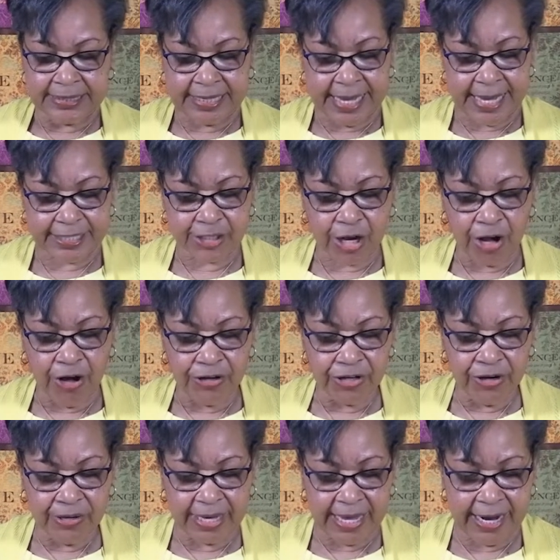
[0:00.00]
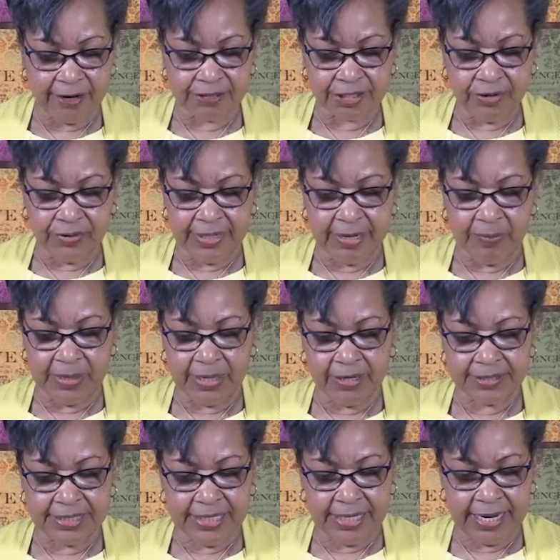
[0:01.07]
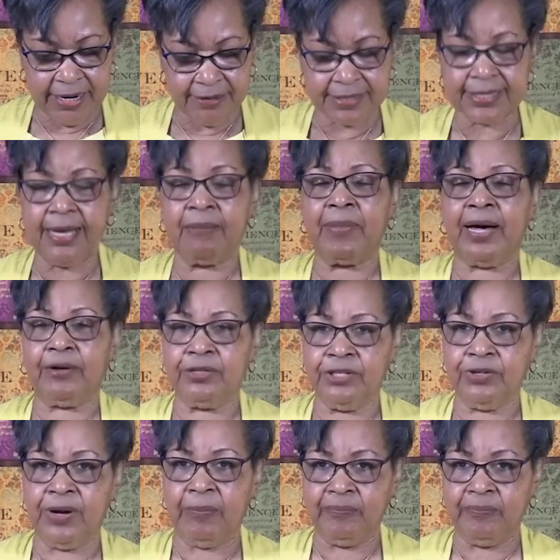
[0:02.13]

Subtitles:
cast all your cares on him because he cares about you.